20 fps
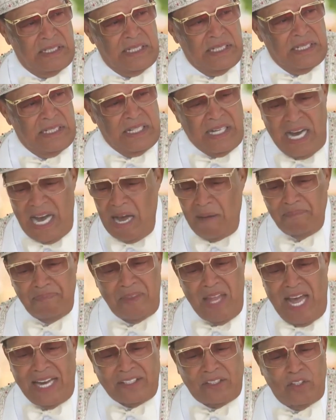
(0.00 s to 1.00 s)
I'm
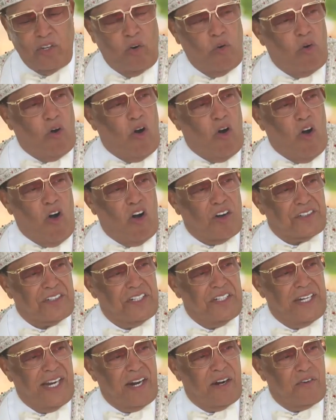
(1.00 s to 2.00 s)
not no
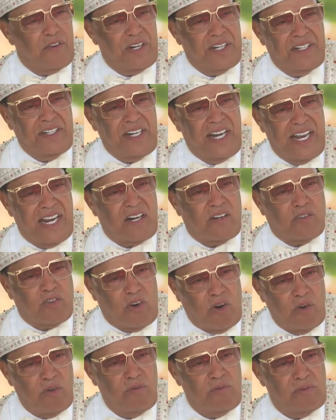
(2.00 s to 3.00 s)
ordinary
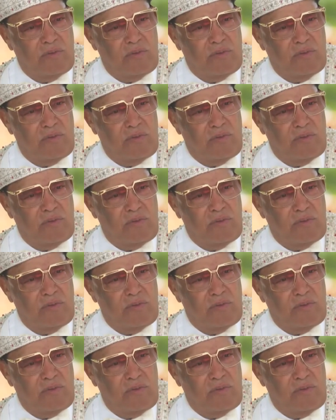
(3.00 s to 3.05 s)
Negro.